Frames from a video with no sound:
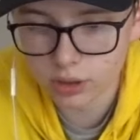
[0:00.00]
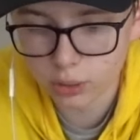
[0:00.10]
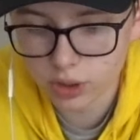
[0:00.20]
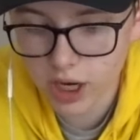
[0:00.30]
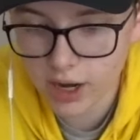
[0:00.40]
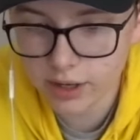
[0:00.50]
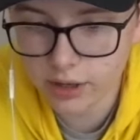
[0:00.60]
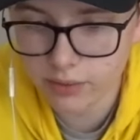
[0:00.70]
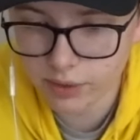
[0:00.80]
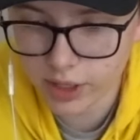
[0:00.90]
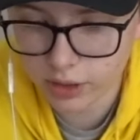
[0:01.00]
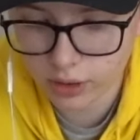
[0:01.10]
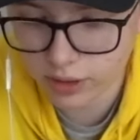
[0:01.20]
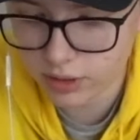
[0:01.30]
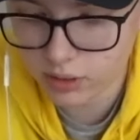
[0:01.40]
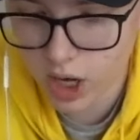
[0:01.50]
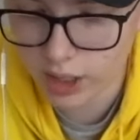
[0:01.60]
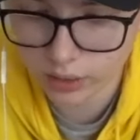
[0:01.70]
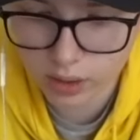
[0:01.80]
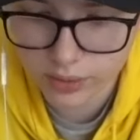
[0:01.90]
So Sky Knight Vanguard
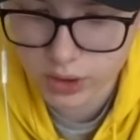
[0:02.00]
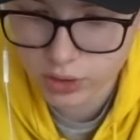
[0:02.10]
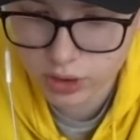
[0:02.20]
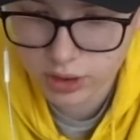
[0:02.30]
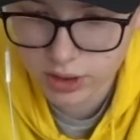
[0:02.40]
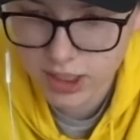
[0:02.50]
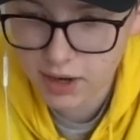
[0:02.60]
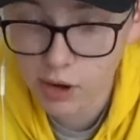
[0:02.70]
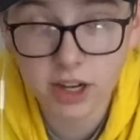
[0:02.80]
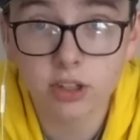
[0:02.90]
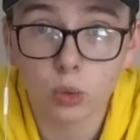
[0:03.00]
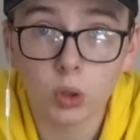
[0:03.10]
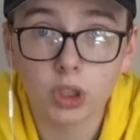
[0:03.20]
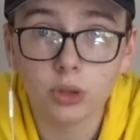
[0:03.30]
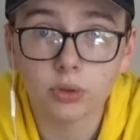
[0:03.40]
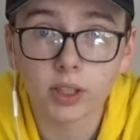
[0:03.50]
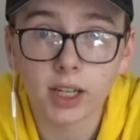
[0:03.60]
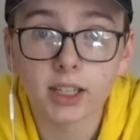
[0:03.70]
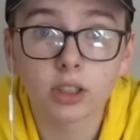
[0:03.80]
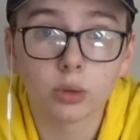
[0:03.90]
I love it, just because it is a 1/2
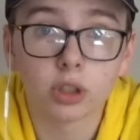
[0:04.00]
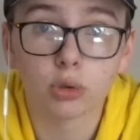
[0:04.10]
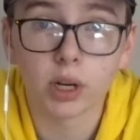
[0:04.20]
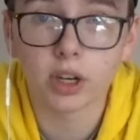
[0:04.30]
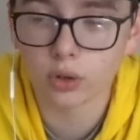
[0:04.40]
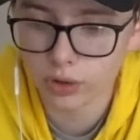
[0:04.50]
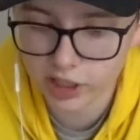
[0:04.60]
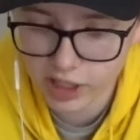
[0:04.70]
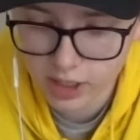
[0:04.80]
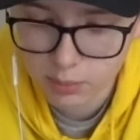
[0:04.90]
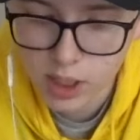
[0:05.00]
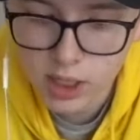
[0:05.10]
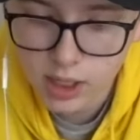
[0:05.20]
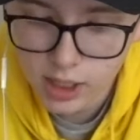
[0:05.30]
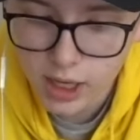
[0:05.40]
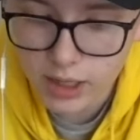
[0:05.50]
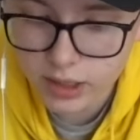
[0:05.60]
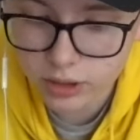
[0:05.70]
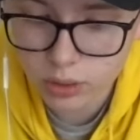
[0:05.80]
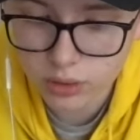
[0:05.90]
flying, so it's great early game, and
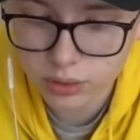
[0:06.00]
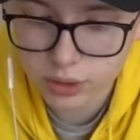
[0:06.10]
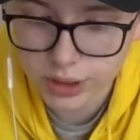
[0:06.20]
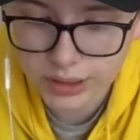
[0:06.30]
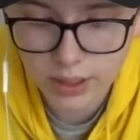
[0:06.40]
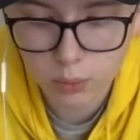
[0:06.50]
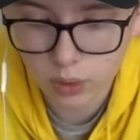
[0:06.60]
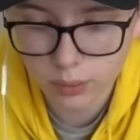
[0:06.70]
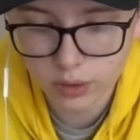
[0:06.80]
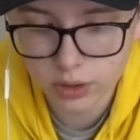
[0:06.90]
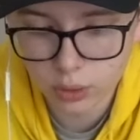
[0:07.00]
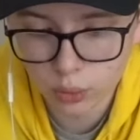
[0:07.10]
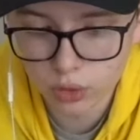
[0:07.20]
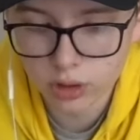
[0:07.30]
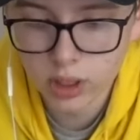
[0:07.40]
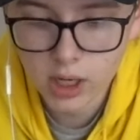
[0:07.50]
then you're also getting that 1/1 soldier.